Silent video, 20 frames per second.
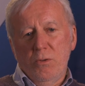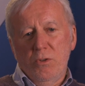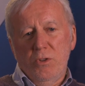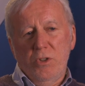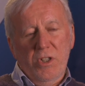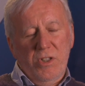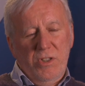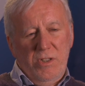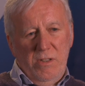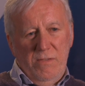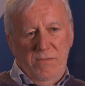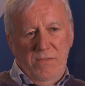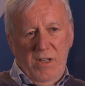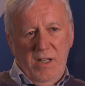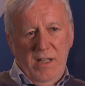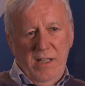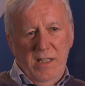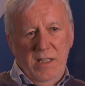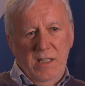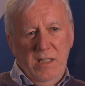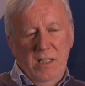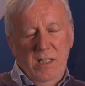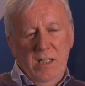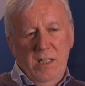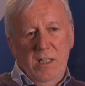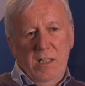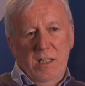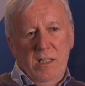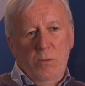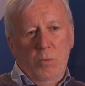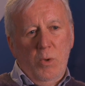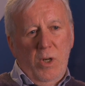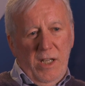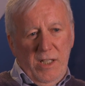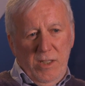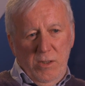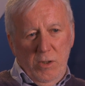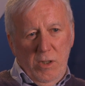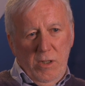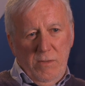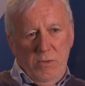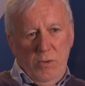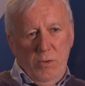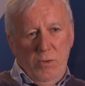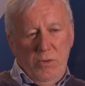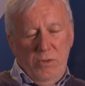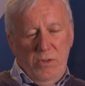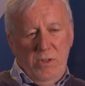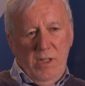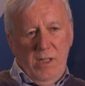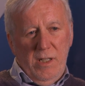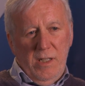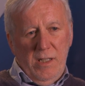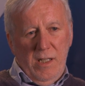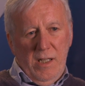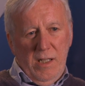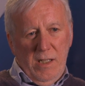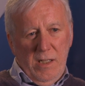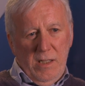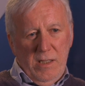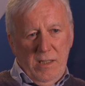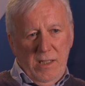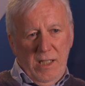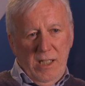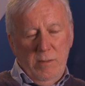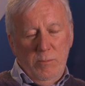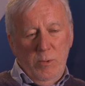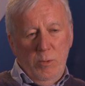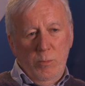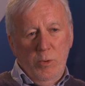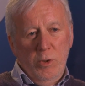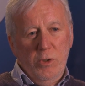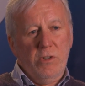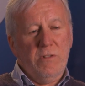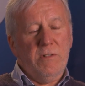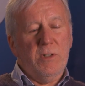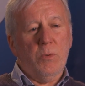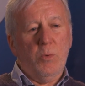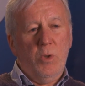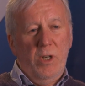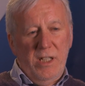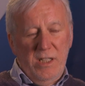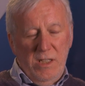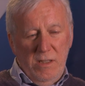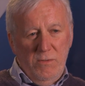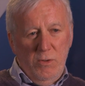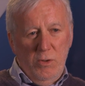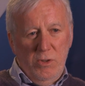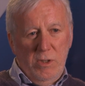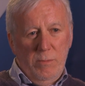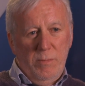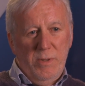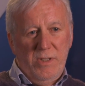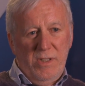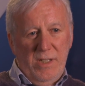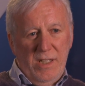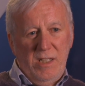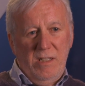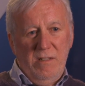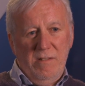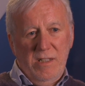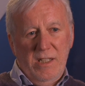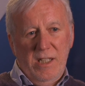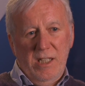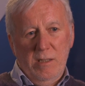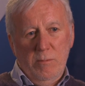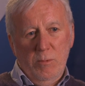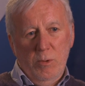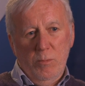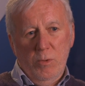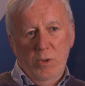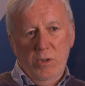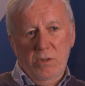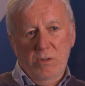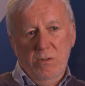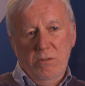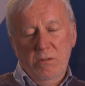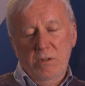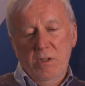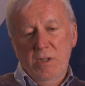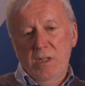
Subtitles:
justify why you have used an animal model and why you've used a particular animal model.